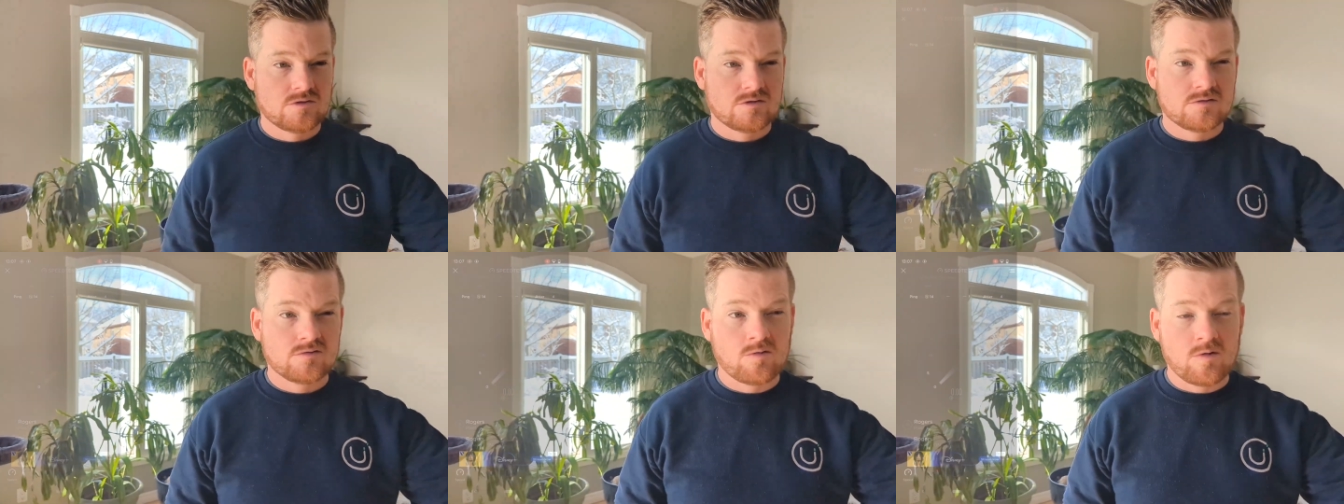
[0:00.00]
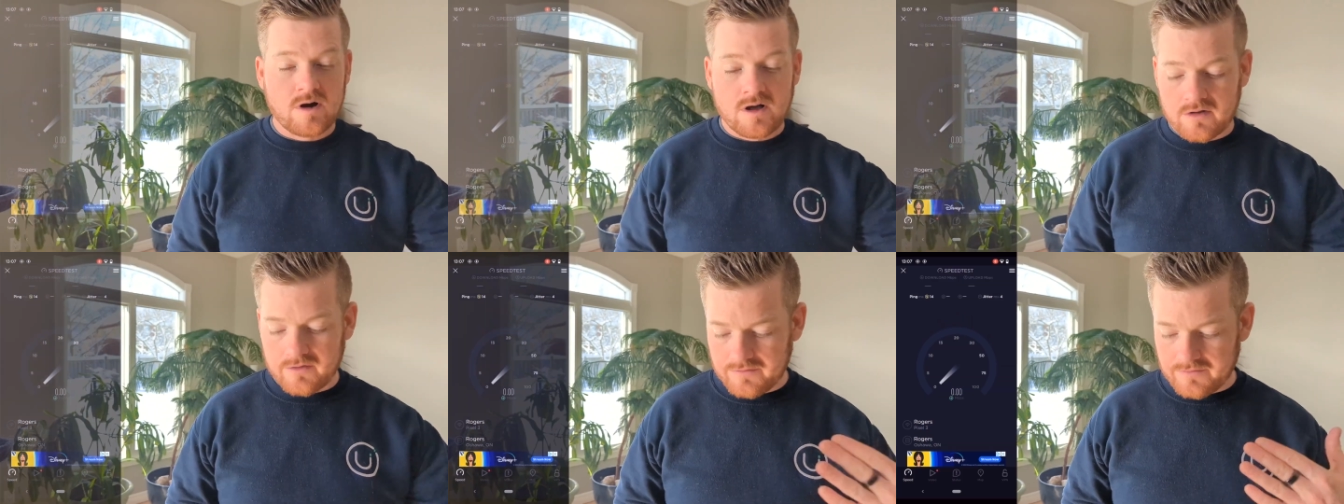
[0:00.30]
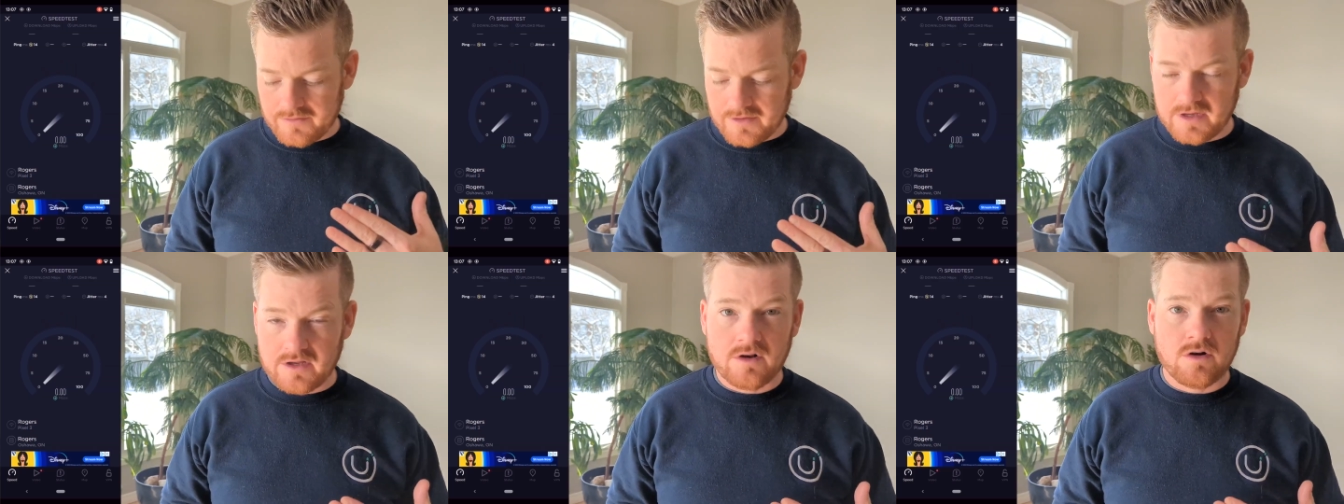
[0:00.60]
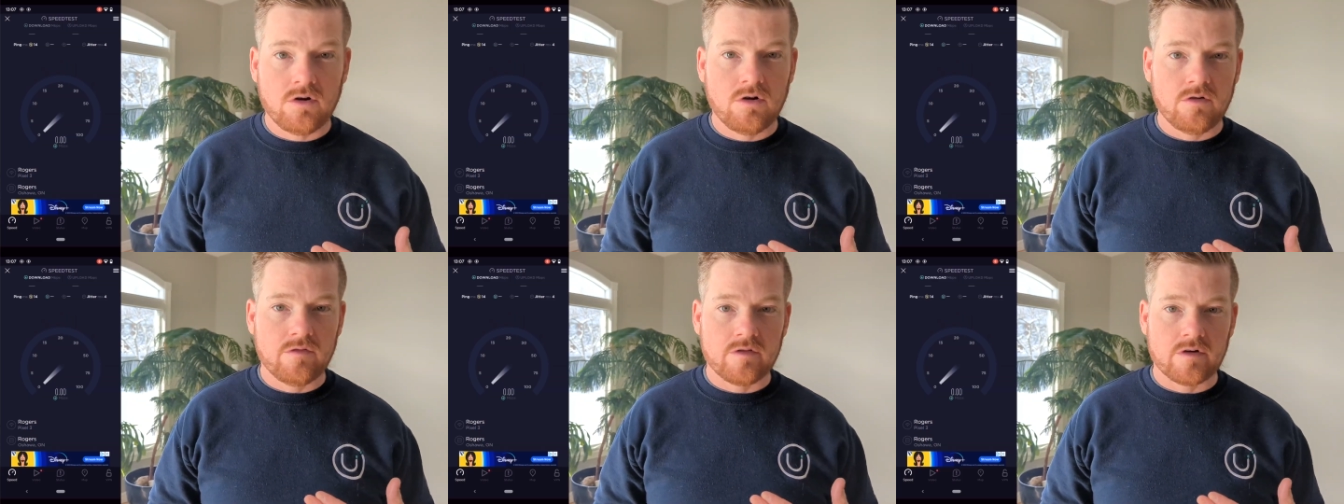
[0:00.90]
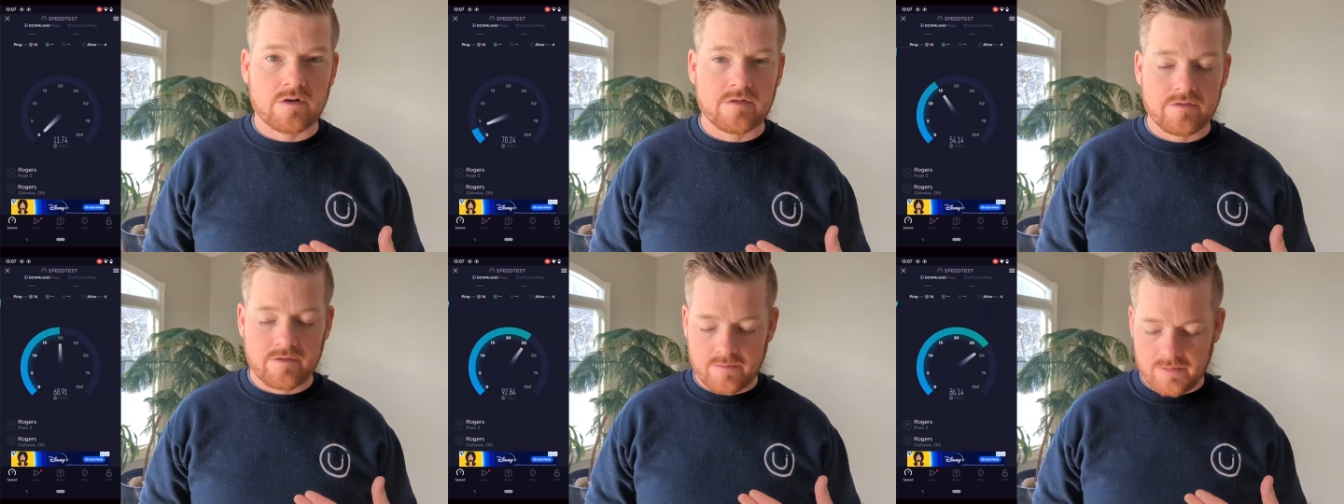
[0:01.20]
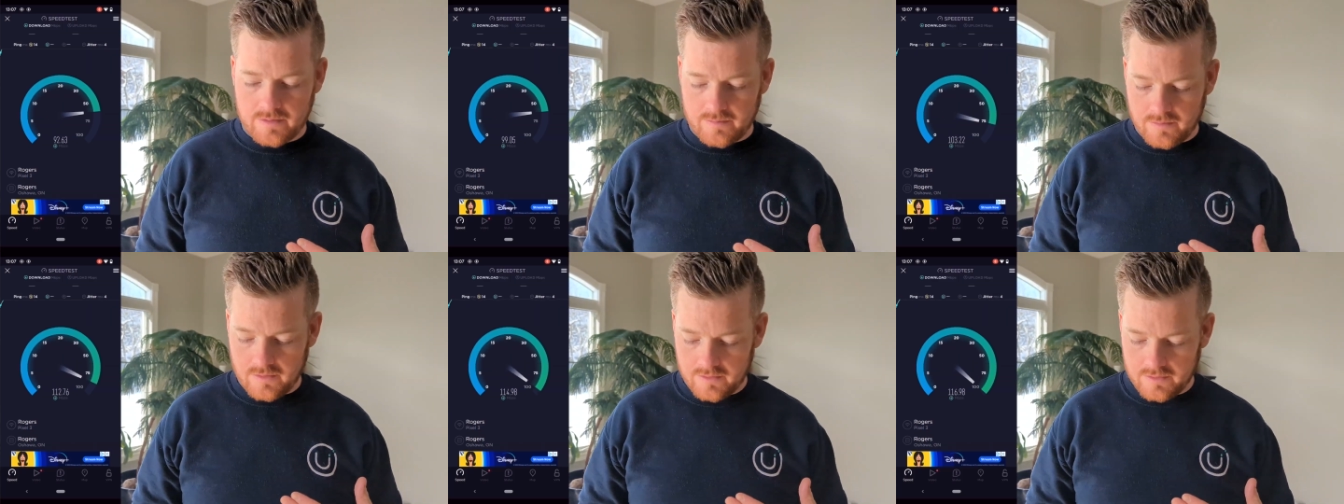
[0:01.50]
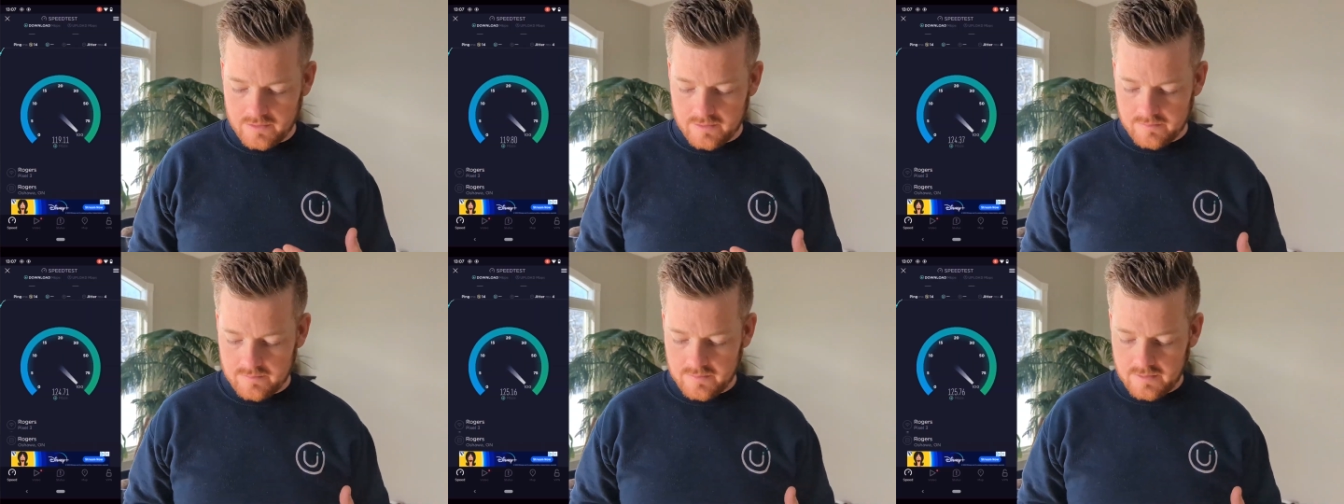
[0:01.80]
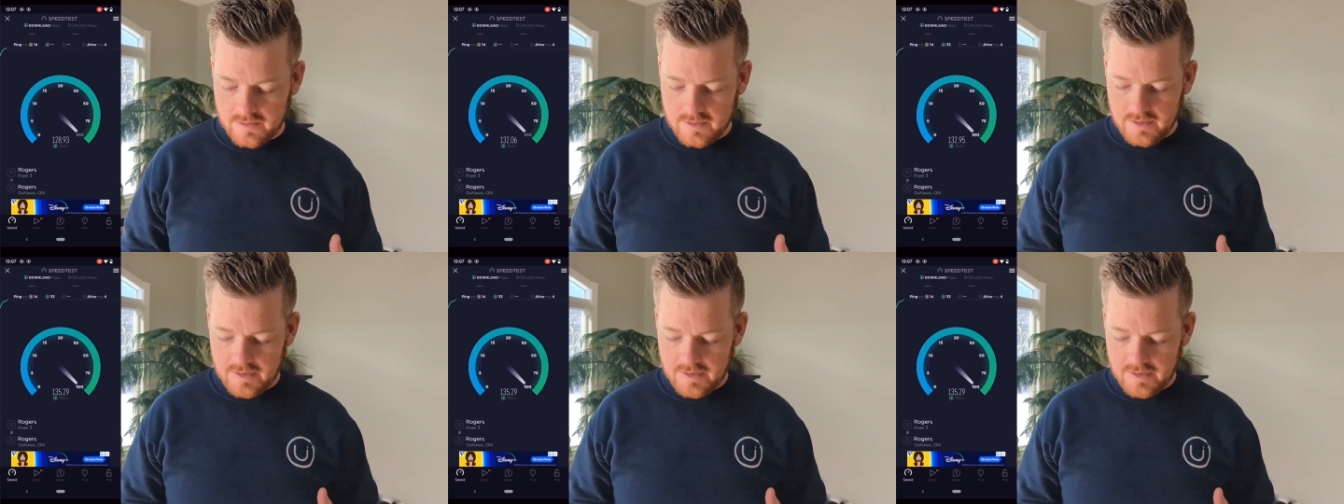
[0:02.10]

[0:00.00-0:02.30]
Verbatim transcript: 12 feet over from the modem